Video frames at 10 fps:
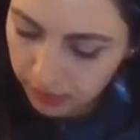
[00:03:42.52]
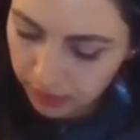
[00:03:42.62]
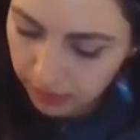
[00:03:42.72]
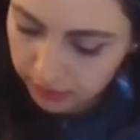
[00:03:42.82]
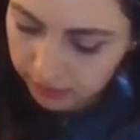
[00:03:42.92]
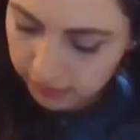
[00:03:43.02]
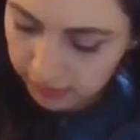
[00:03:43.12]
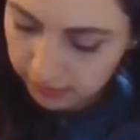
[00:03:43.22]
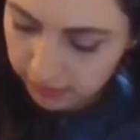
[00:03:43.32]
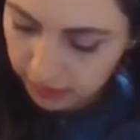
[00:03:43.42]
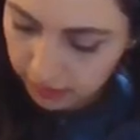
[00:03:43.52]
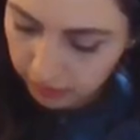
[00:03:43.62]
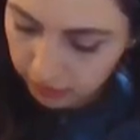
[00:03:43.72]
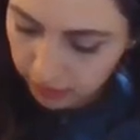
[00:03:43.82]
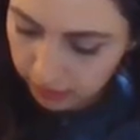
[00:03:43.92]
is 60
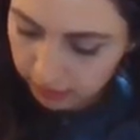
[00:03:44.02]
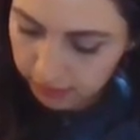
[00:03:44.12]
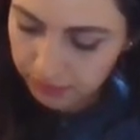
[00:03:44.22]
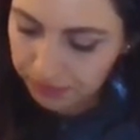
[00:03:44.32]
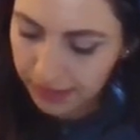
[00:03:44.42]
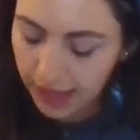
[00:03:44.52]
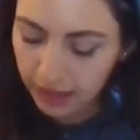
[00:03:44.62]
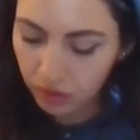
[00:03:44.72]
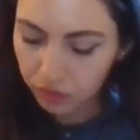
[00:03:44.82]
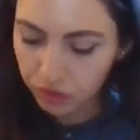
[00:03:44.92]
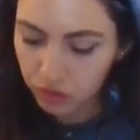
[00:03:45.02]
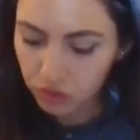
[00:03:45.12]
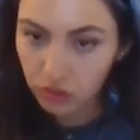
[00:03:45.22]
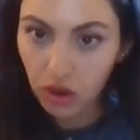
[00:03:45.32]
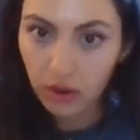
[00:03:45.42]
degrees. Angle
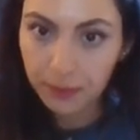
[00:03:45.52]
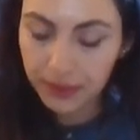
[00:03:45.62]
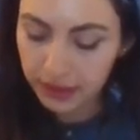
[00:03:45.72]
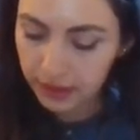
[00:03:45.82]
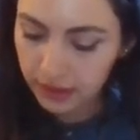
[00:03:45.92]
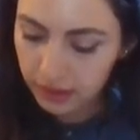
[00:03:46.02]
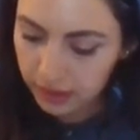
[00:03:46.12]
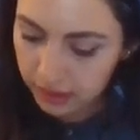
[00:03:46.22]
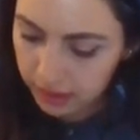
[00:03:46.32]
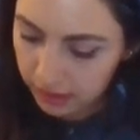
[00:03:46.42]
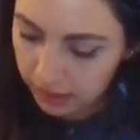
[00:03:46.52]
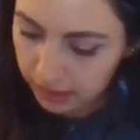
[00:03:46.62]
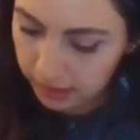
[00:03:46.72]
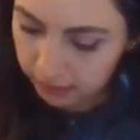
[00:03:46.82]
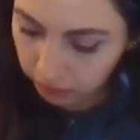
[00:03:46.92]
QRP
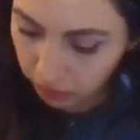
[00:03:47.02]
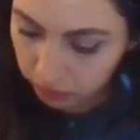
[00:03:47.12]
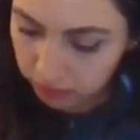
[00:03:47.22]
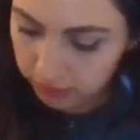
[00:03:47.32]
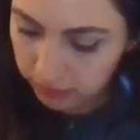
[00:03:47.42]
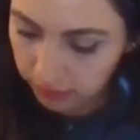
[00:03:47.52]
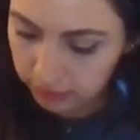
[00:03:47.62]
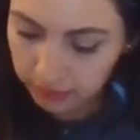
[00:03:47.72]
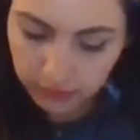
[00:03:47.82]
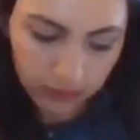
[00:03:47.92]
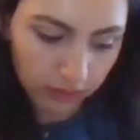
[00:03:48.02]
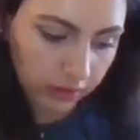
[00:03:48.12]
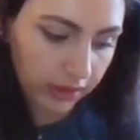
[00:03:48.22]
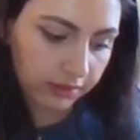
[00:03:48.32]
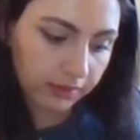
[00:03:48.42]
is also 60
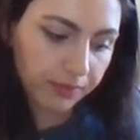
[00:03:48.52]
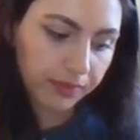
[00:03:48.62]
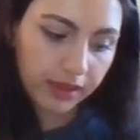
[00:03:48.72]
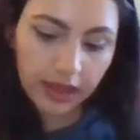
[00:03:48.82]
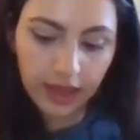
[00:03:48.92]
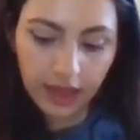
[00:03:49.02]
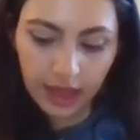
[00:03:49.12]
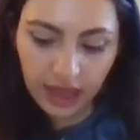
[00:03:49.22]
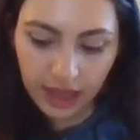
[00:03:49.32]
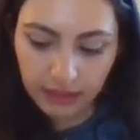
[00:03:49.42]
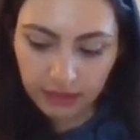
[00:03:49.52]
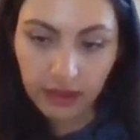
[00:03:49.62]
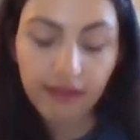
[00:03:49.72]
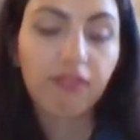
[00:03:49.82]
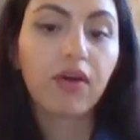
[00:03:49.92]
degrees. And
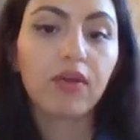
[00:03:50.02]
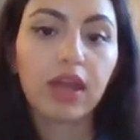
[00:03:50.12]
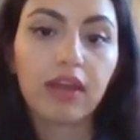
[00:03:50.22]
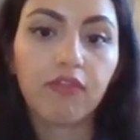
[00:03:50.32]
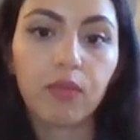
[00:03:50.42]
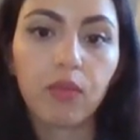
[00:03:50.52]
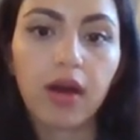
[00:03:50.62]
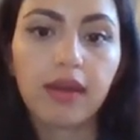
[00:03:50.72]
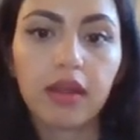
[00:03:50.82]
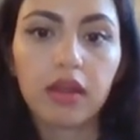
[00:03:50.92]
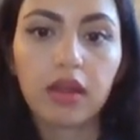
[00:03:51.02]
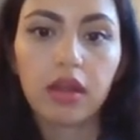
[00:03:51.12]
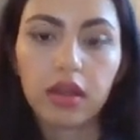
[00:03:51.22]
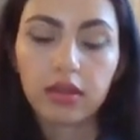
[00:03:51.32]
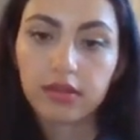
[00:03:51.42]
if we want
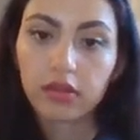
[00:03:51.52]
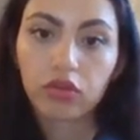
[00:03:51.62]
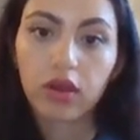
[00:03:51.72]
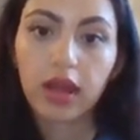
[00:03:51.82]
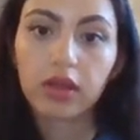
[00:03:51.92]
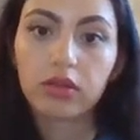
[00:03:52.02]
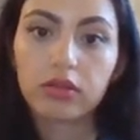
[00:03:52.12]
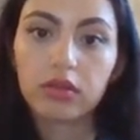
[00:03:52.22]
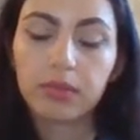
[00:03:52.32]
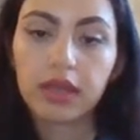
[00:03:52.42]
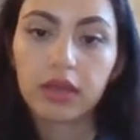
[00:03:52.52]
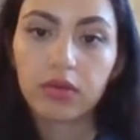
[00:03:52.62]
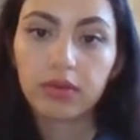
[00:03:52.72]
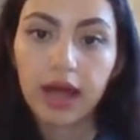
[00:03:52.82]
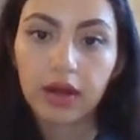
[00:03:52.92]
the triangle to be
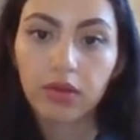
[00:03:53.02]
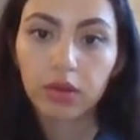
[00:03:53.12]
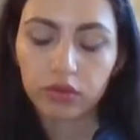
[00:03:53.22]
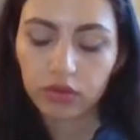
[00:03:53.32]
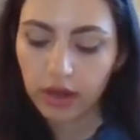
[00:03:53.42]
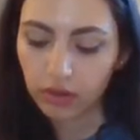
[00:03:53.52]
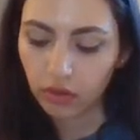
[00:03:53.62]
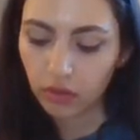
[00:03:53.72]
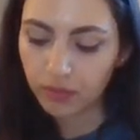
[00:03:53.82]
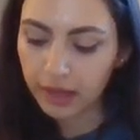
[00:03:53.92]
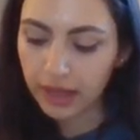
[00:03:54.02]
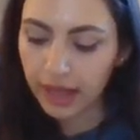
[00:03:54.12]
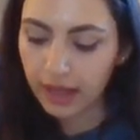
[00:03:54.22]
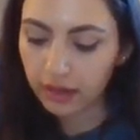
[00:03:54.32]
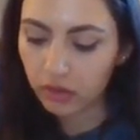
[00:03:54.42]
equilateral triangle,
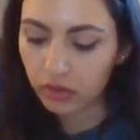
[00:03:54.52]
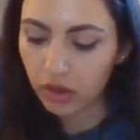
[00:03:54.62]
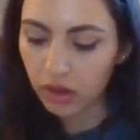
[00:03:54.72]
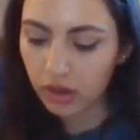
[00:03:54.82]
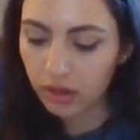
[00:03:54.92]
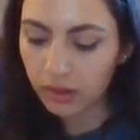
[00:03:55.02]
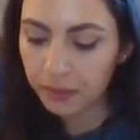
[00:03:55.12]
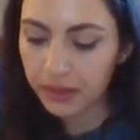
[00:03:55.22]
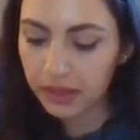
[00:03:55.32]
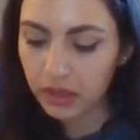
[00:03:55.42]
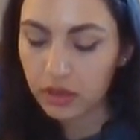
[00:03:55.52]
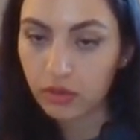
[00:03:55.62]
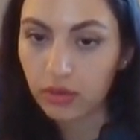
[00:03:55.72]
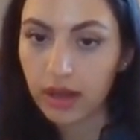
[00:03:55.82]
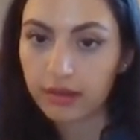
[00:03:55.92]
angle
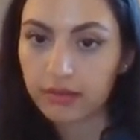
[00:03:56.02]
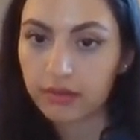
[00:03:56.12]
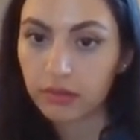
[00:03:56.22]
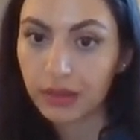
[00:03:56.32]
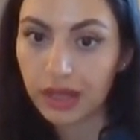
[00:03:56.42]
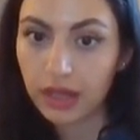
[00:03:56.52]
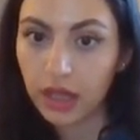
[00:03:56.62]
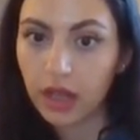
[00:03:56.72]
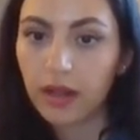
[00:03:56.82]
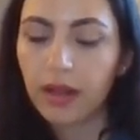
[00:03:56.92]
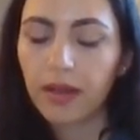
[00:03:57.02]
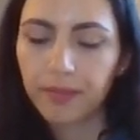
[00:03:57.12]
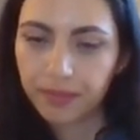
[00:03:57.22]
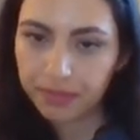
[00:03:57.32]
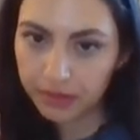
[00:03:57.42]
RPQ has to be
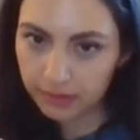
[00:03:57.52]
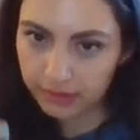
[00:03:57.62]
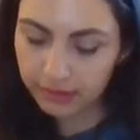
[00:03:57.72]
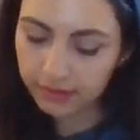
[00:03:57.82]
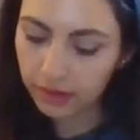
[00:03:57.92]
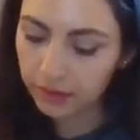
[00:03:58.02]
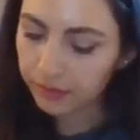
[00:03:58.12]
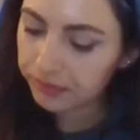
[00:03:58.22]
60.